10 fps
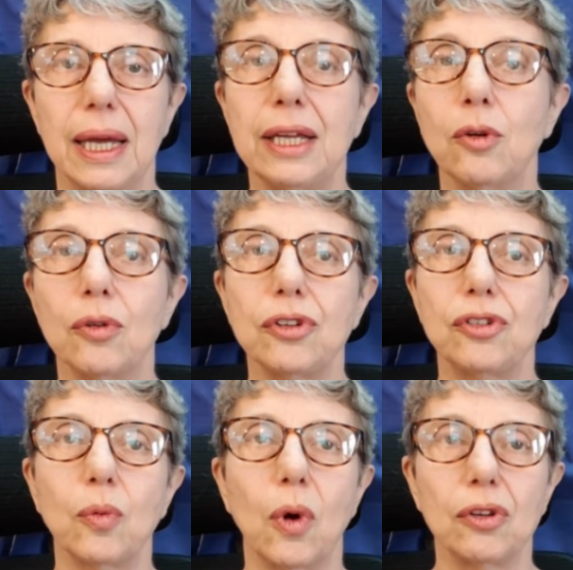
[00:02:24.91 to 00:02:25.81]
in order
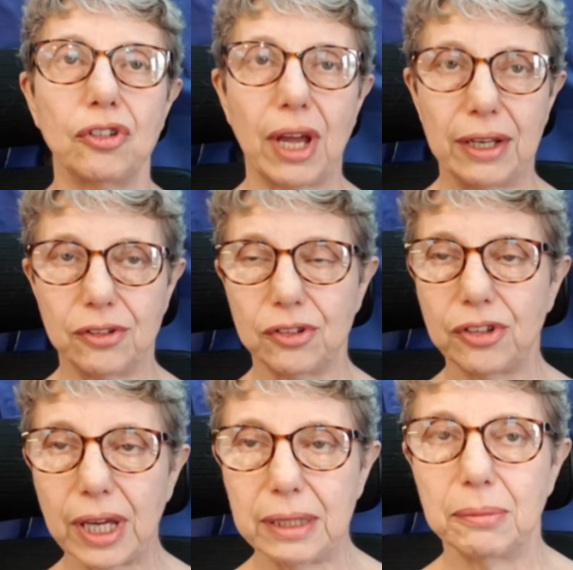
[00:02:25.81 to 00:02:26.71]
to watch
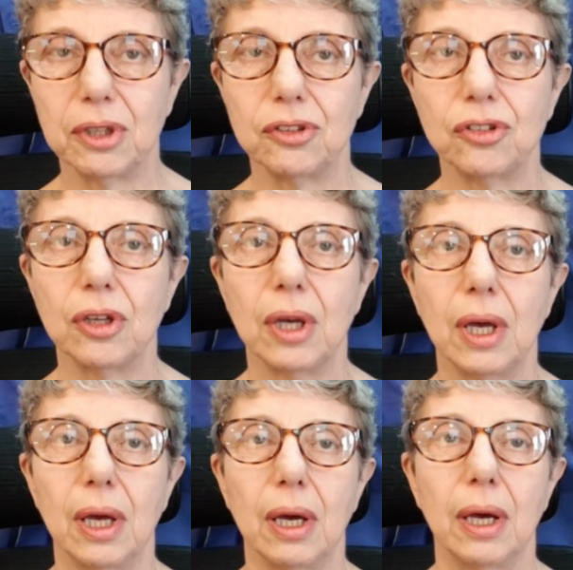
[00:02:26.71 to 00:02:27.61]
entertainment,
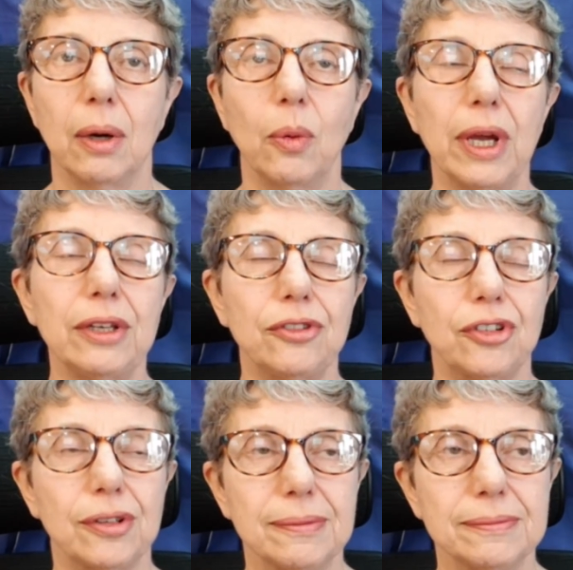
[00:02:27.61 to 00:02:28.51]

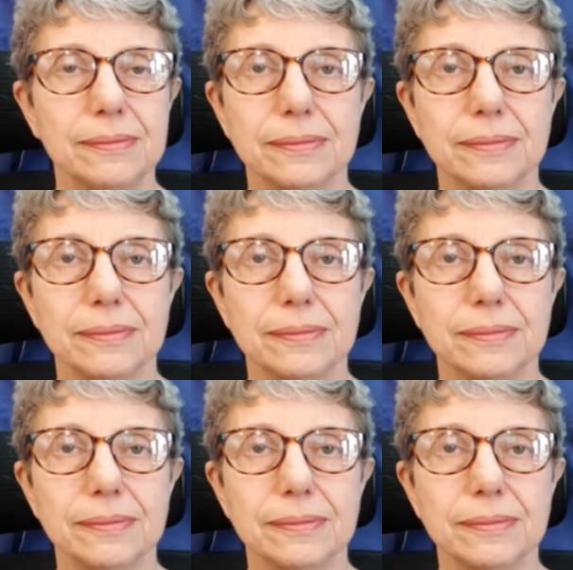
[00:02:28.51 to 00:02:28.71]
which...